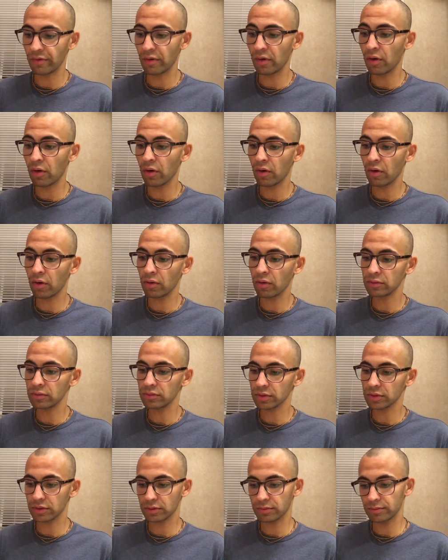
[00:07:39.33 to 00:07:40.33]
all
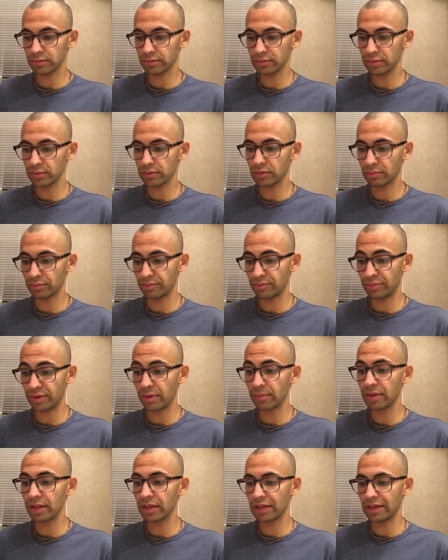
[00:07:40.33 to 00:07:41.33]

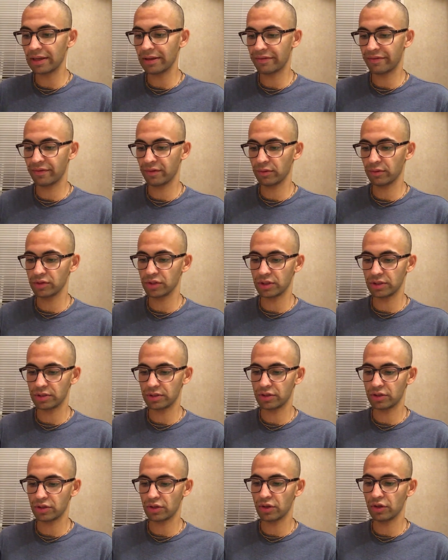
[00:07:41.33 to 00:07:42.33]
Brahman
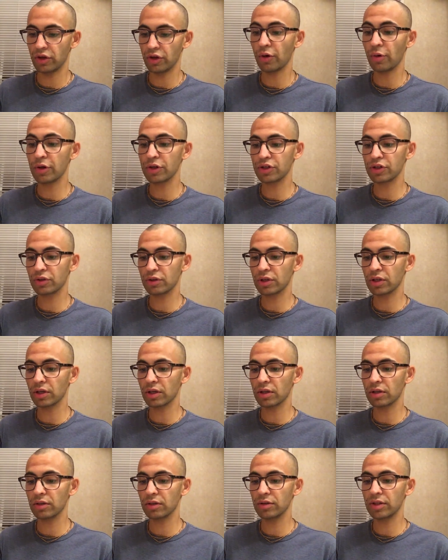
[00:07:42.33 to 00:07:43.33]
effulgence. No one should
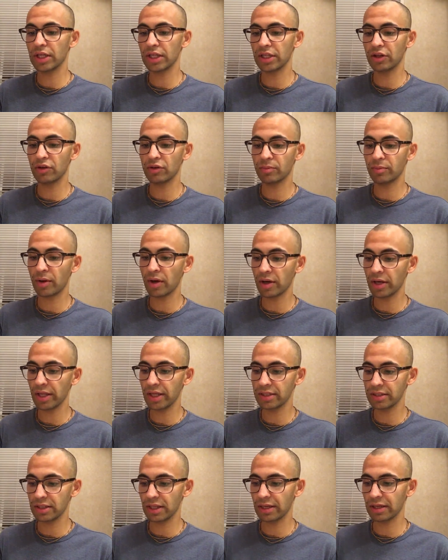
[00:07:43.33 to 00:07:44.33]
conclude that your
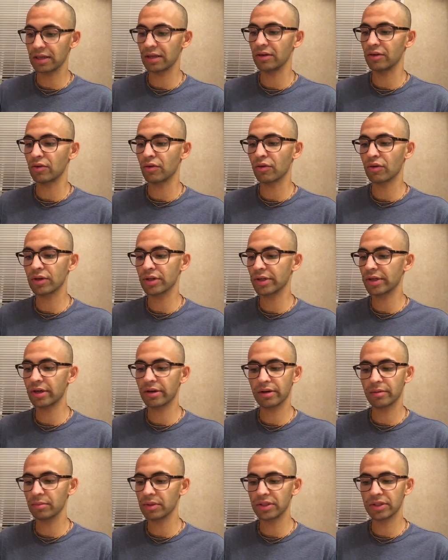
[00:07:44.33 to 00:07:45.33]
body is like an
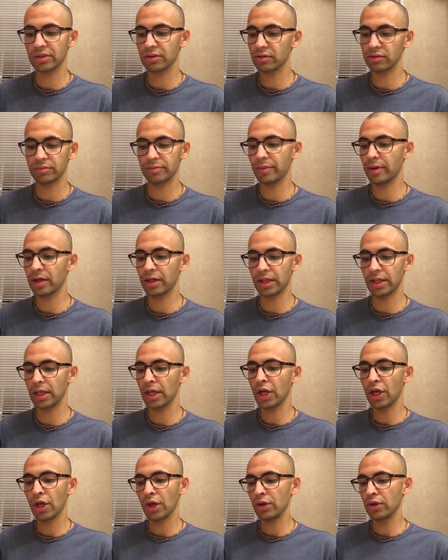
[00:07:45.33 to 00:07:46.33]
ordinary material body.
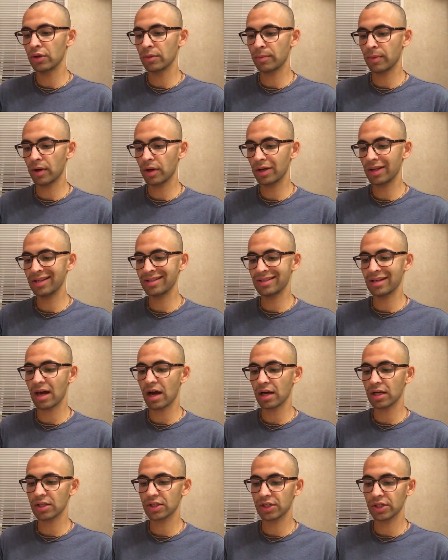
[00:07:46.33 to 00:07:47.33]
Your body is
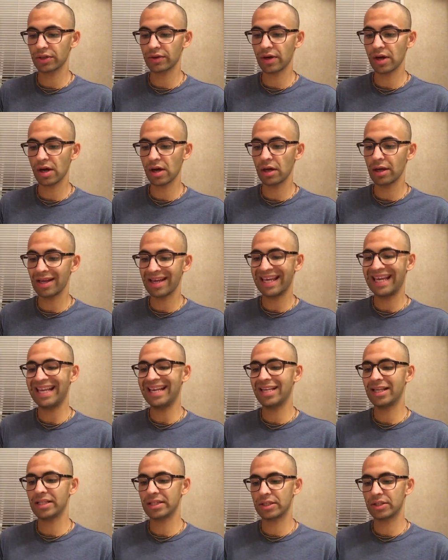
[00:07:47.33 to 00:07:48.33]
akshara,
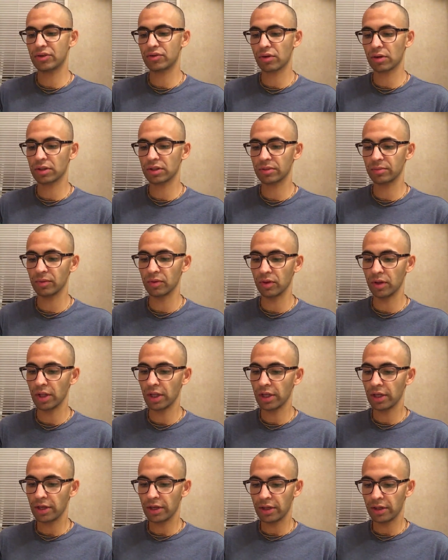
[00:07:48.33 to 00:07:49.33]
indestructible.
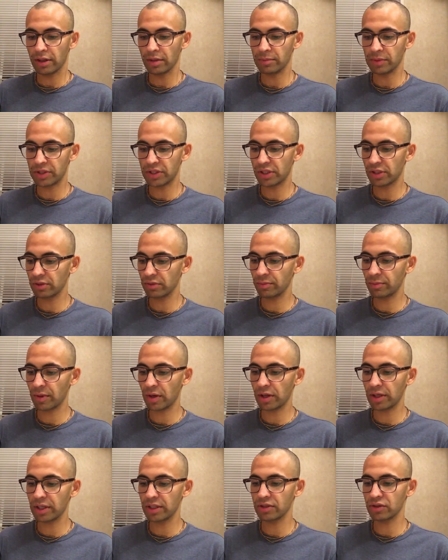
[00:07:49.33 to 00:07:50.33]
The material
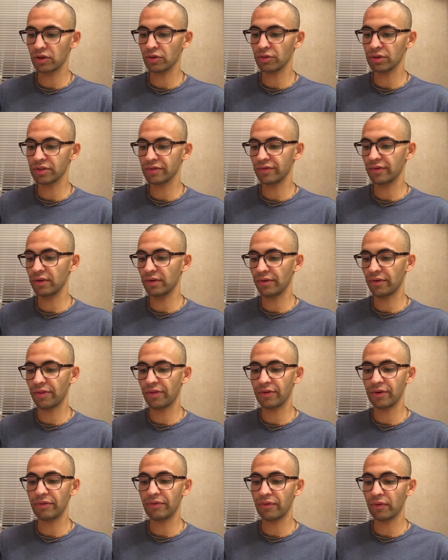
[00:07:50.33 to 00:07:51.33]
body is always full of
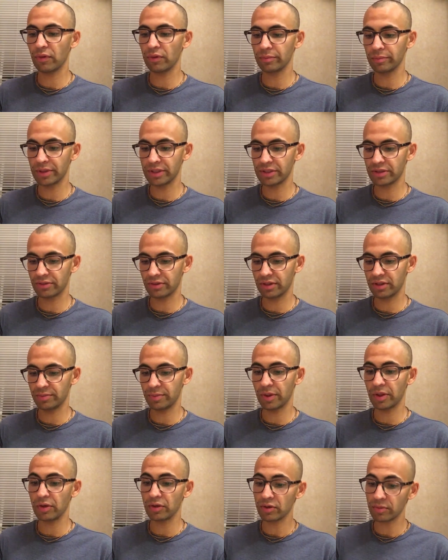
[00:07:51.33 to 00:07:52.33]
threefold miseries,
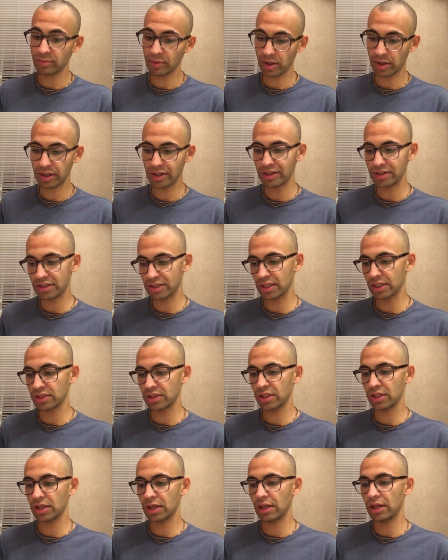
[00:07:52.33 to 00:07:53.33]
but your body is
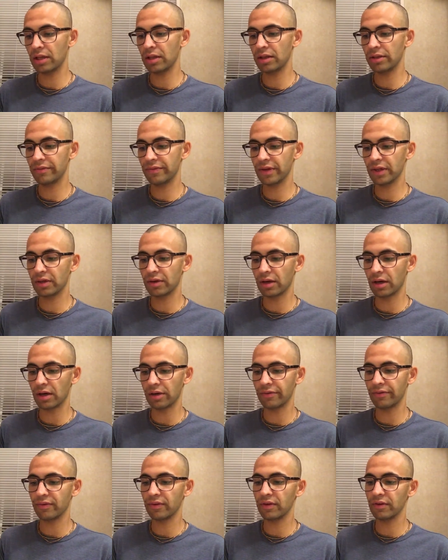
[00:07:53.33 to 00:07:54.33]
Satchit Ananda
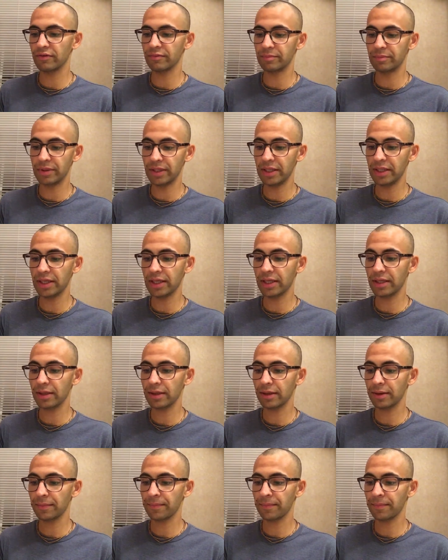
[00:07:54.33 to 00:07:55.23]
Vigraha, full of being,